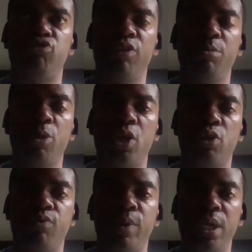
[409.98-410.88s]

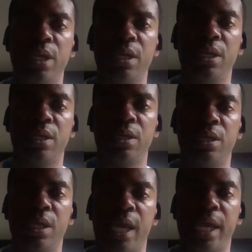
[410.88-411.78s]
Draymond Green
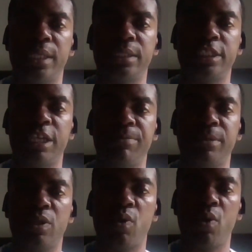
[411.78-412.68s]
and
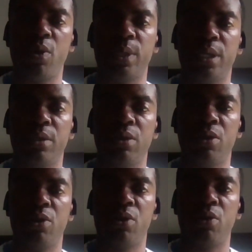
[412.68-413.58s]
Stephen Curry,
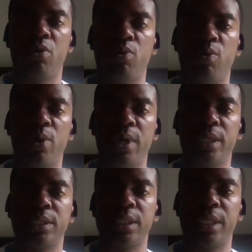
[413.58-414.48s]

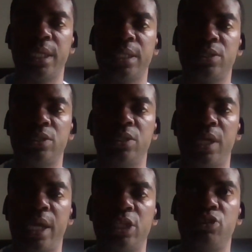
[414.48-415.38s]
was guest
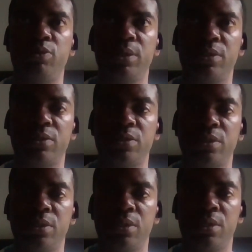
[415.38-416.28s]
at trio
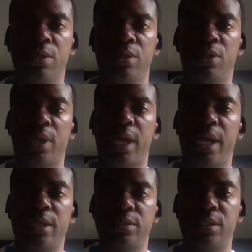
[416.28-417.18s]

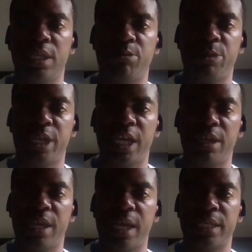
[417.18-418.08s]
as the
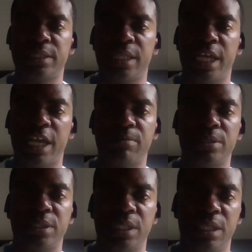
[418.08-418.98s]
NBA has
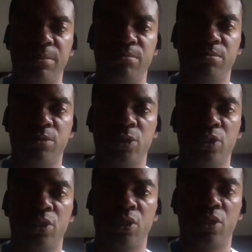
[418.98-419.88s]
ever seen.
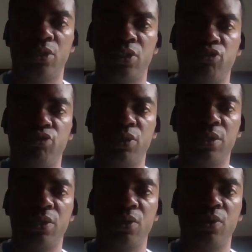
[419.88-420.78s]
The
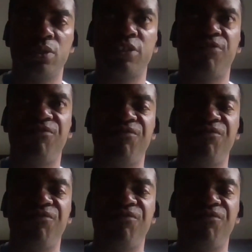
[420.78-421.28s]
Trail holds